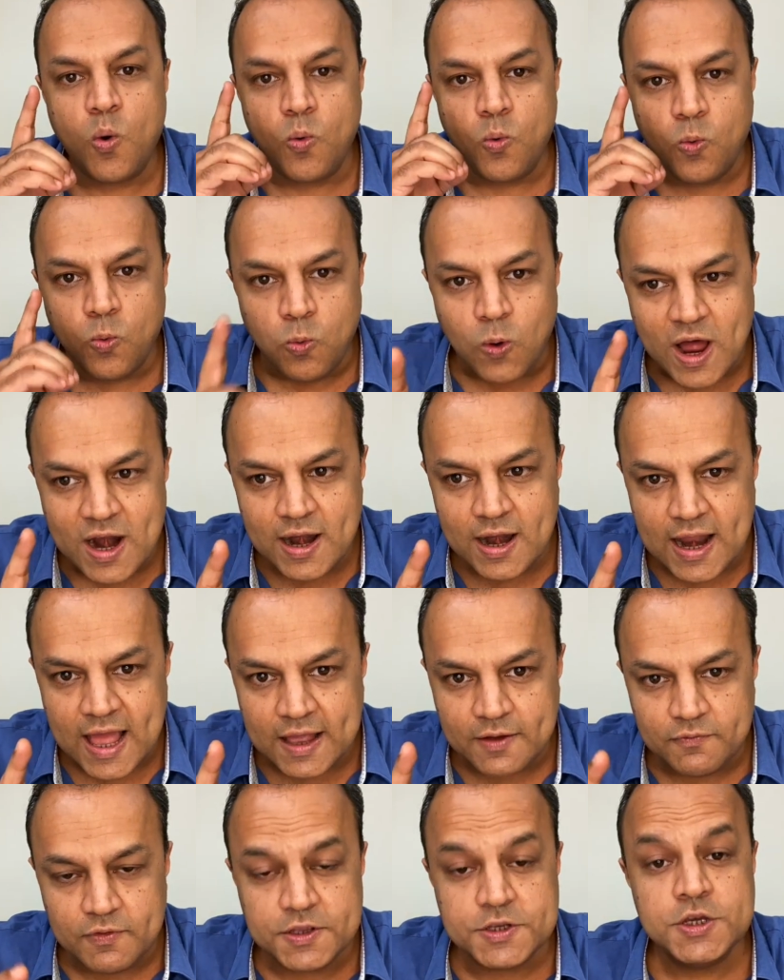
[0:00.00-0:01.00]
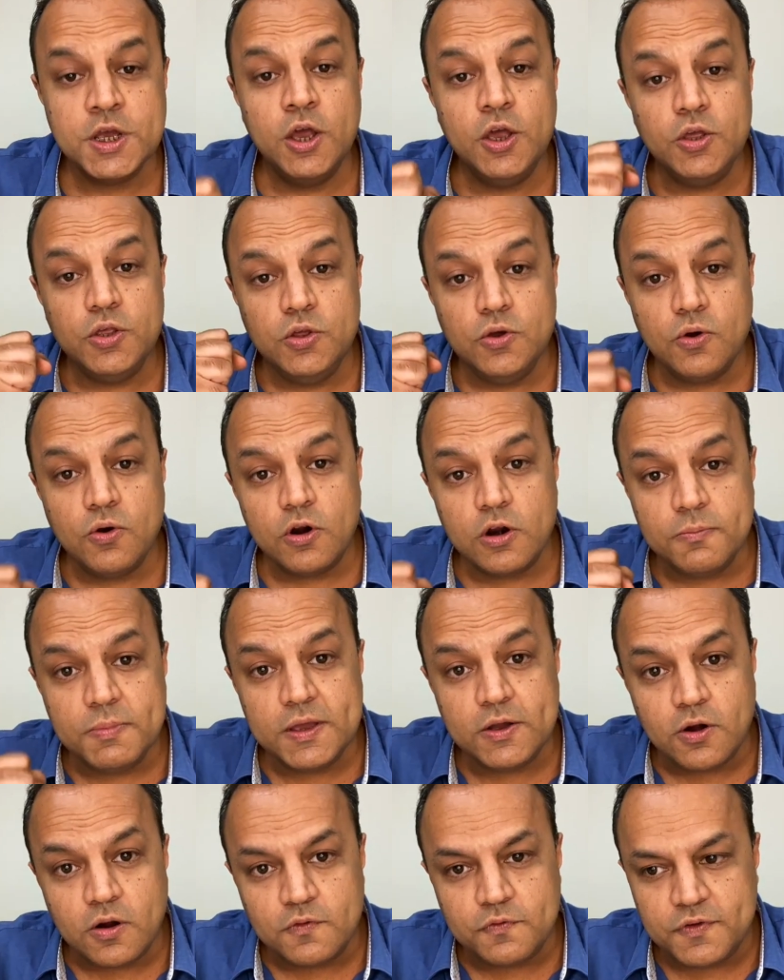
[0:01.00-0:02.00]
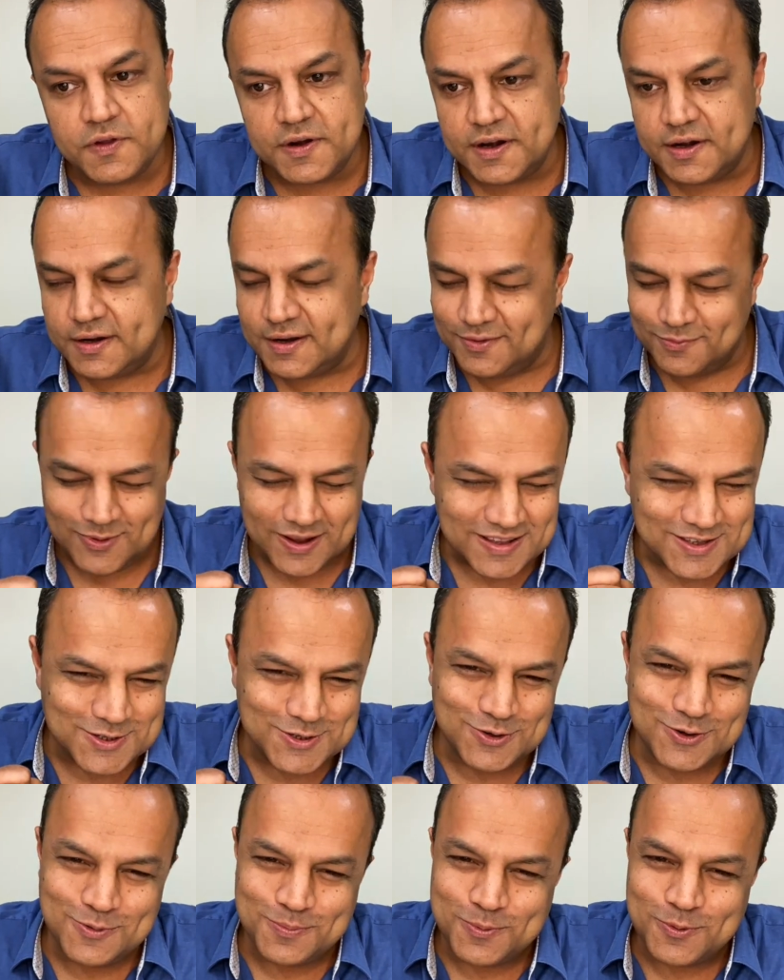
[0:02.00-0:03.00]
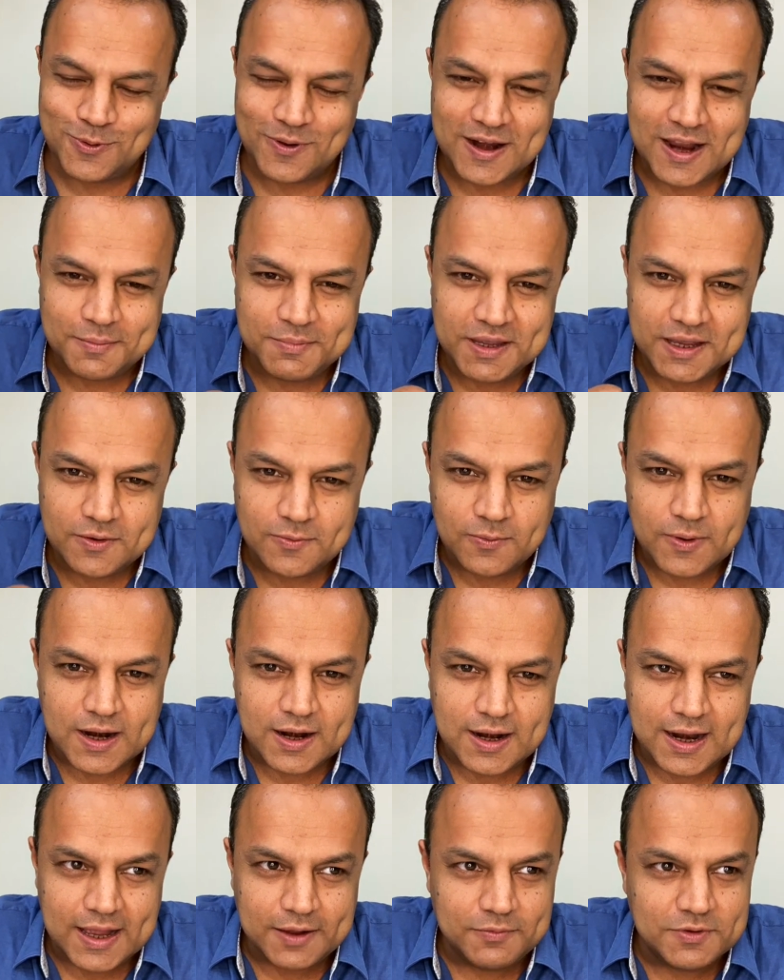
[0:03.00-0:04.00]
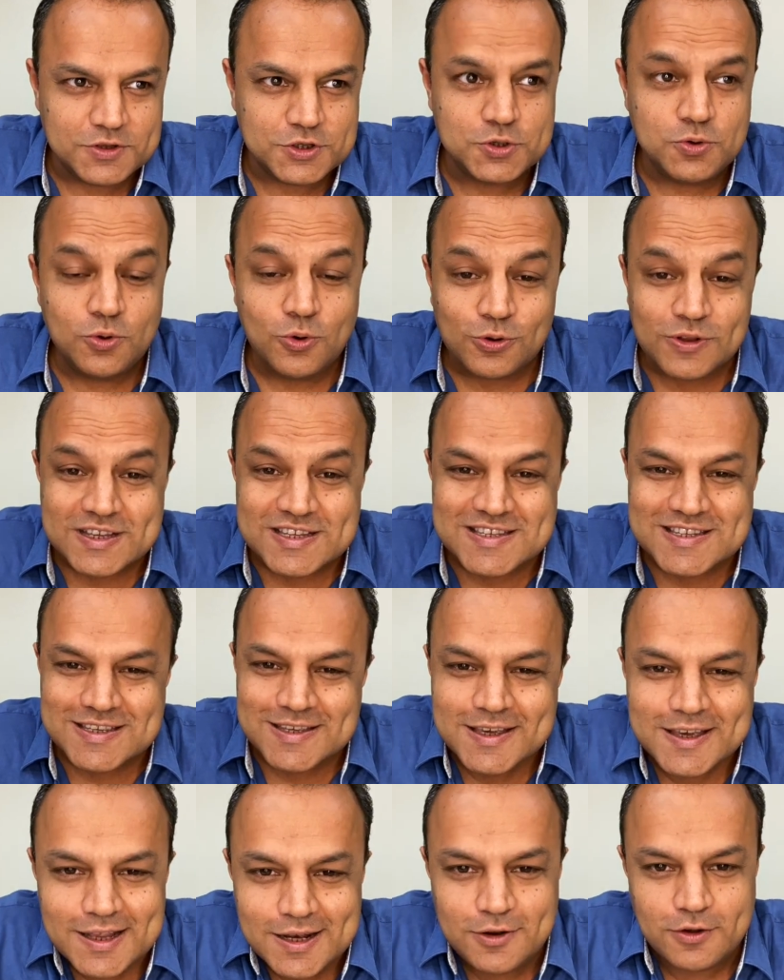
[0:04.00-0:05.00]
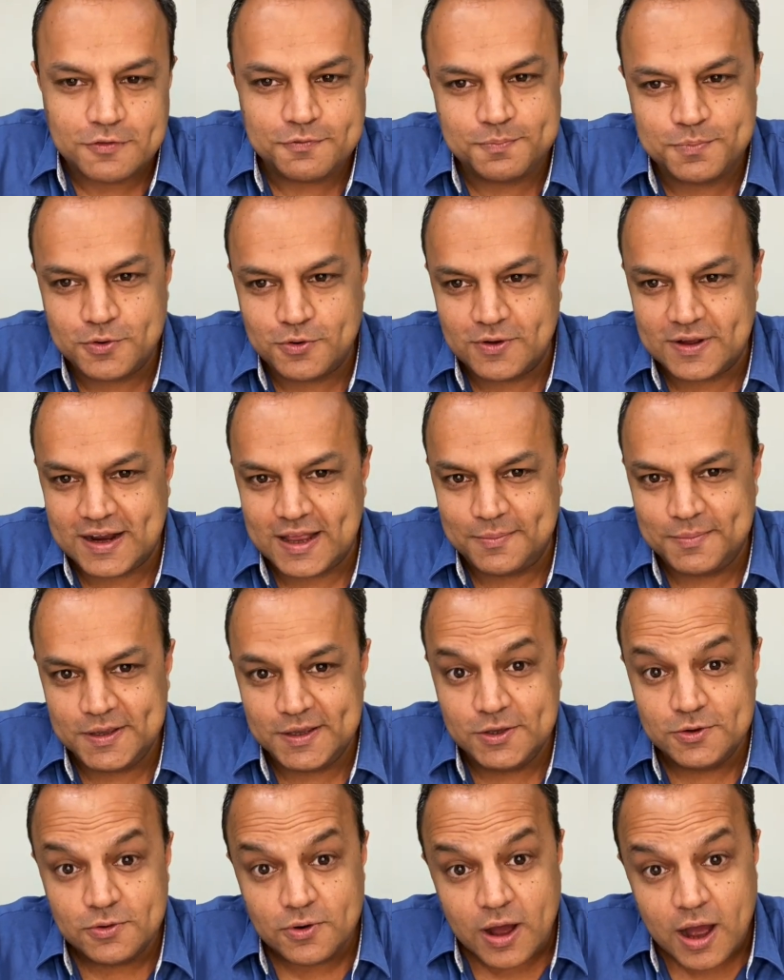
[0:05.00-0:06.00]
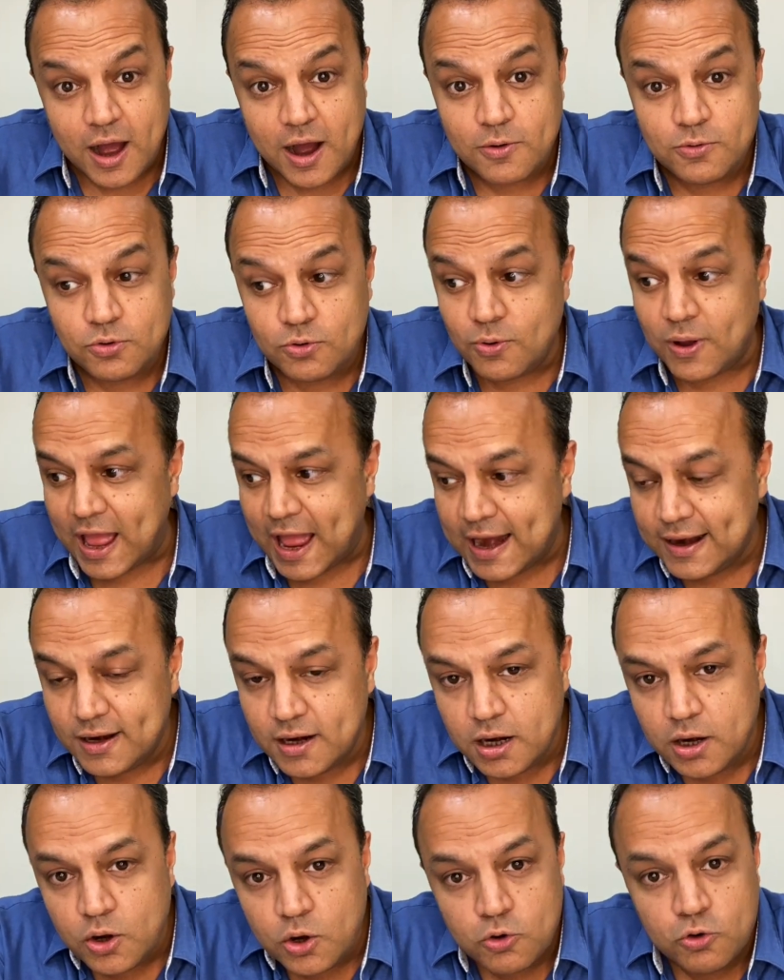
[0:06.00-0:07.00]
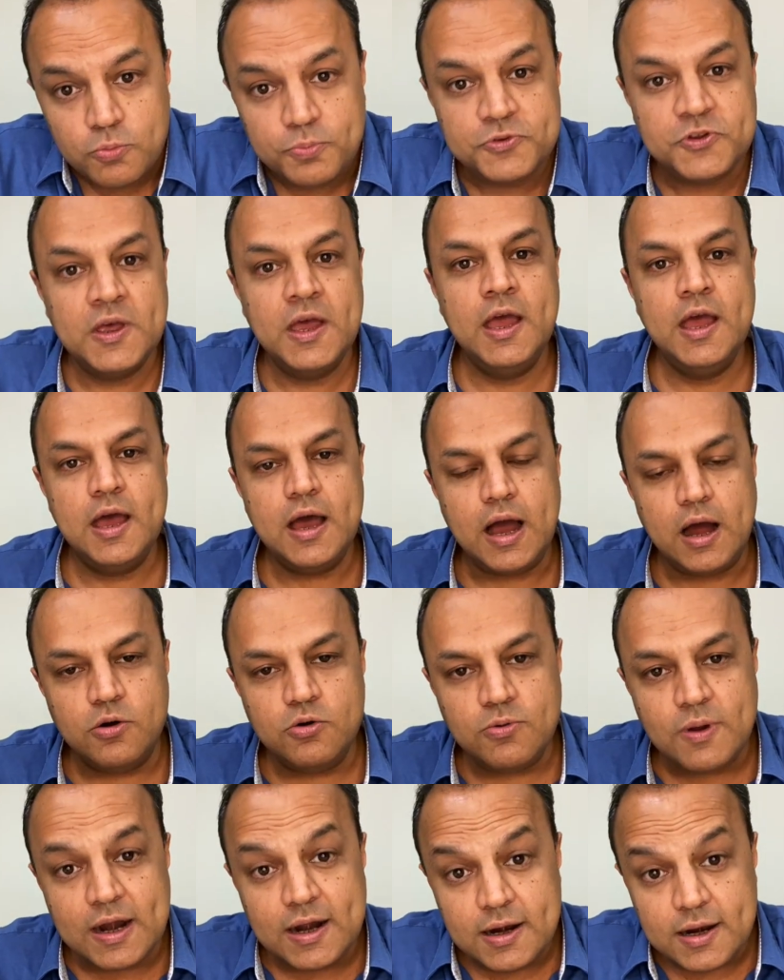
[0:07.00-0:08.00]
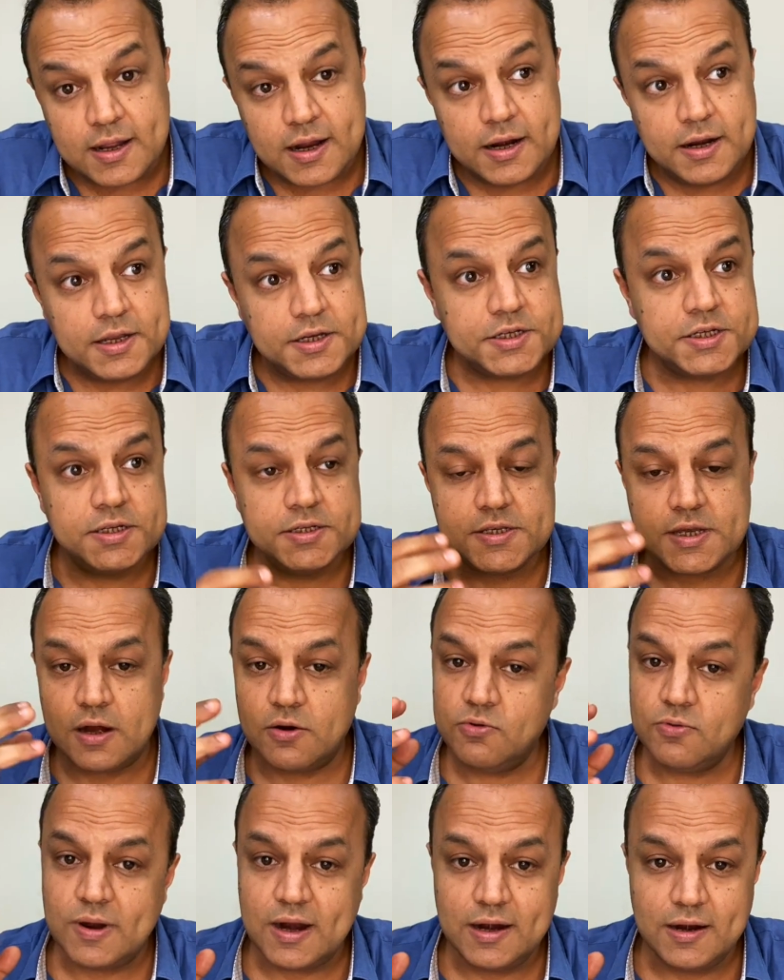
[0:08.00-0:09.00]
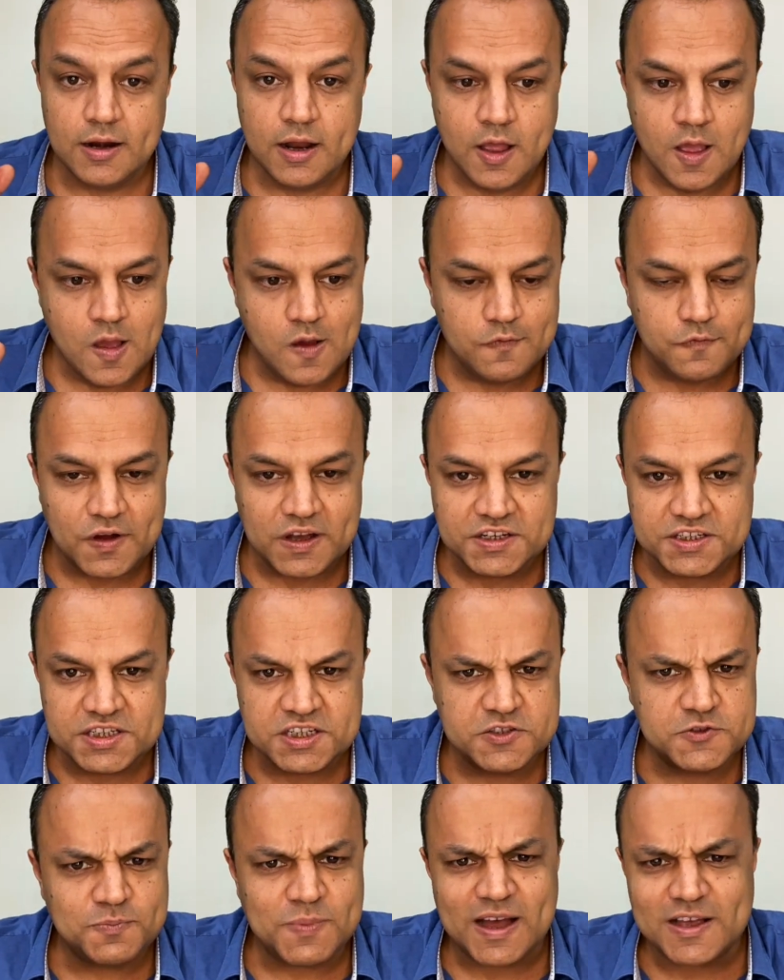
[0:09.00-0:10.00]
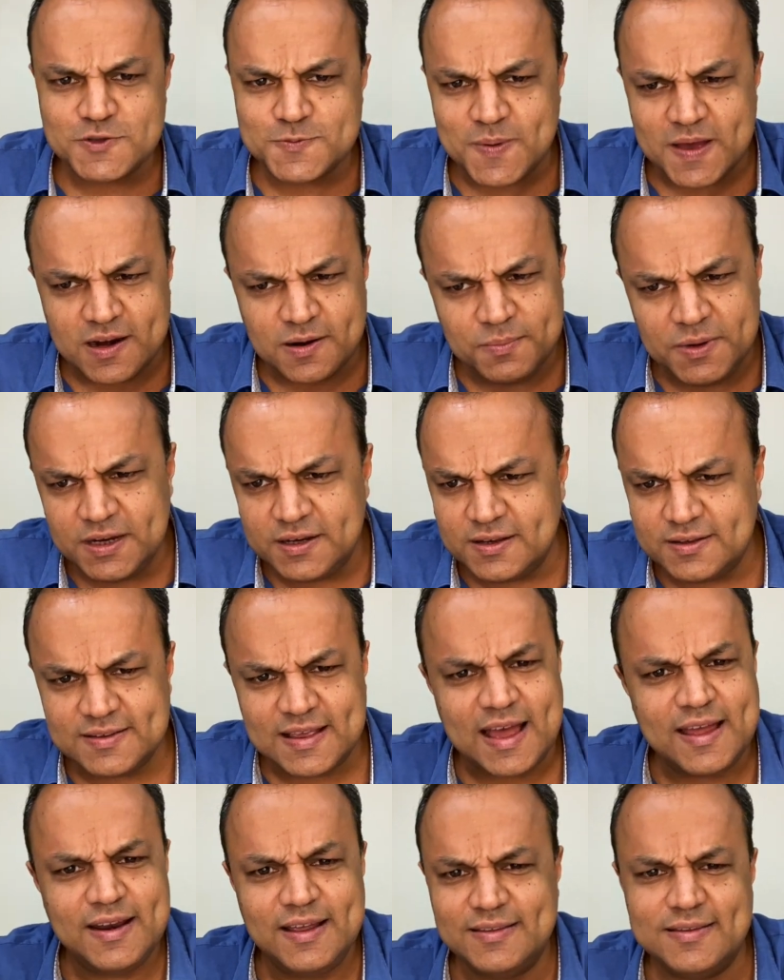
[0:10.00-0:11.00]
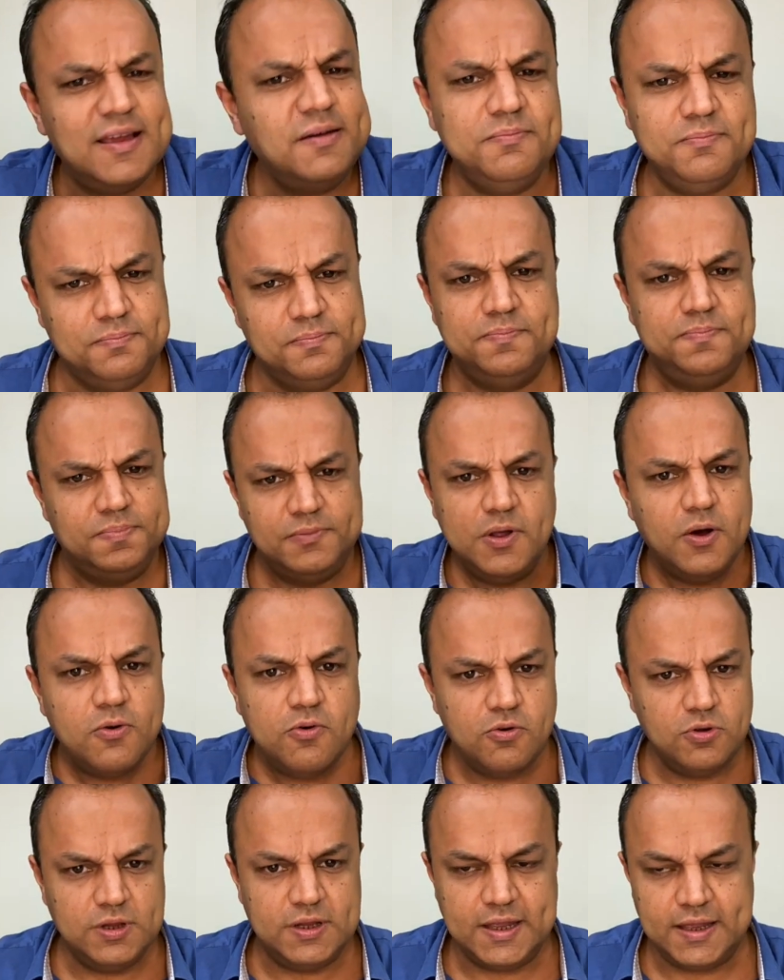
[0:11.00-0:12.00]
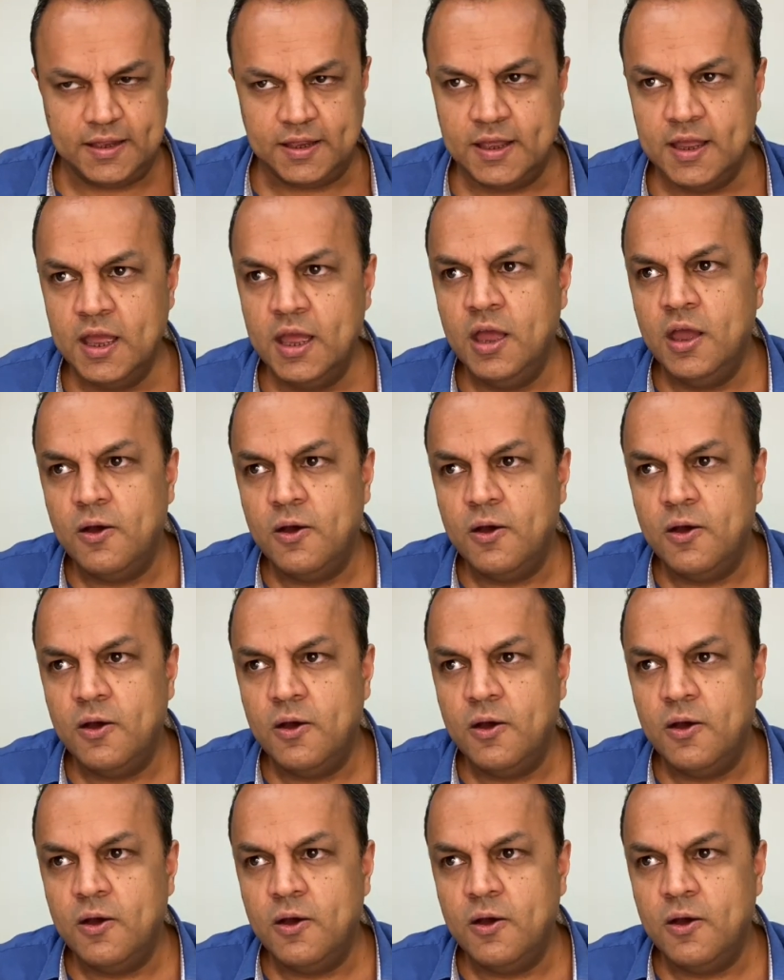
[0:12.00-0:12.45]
One language you got to be confident in. Once you know programming in one language, you know the skill of programming. You know how to handle loops, how to handle conditions, how to handle functions, pass parameters, arrays, and the whole thing.